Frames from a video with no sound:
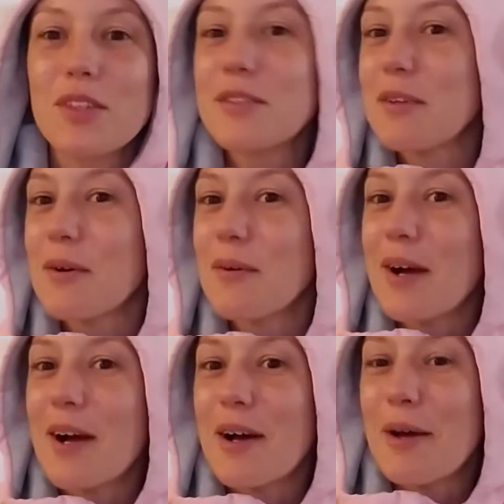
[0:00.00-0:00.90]
So
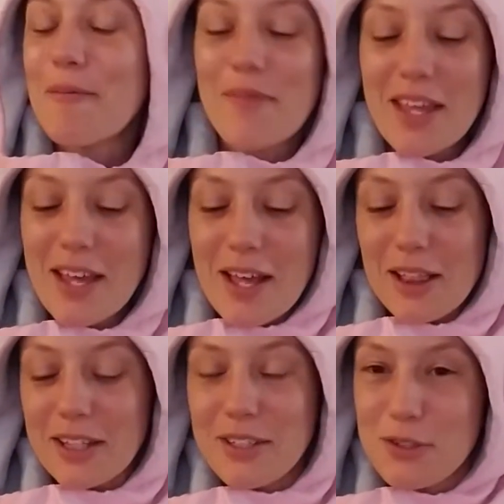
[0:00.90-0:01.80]

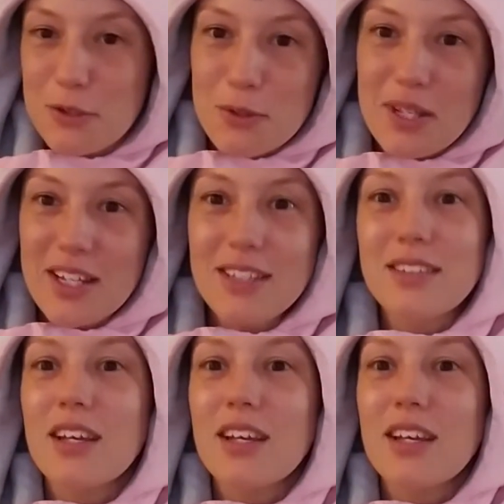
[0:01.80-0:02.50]
let's do this.